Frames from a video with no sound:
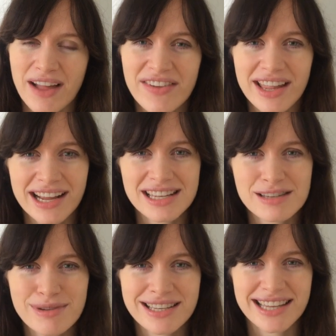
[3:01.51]
I feel like it's
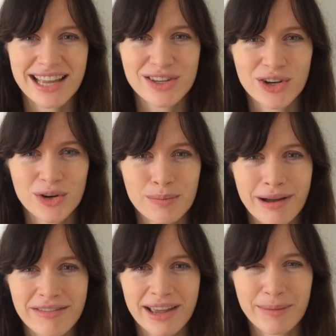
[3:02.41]
a bit sad to go to a
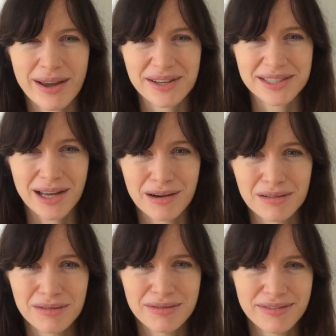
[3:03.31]
buffet by yourself.
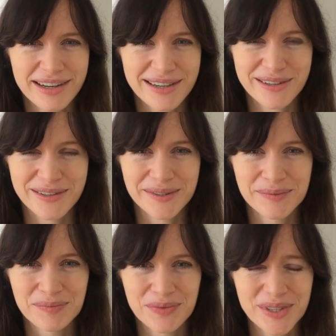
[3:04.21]
I don't know.
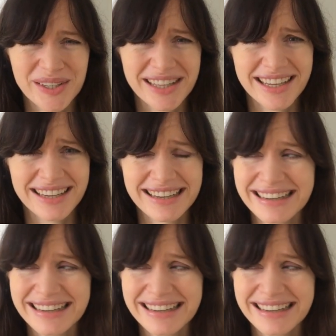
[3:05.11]
What do you think?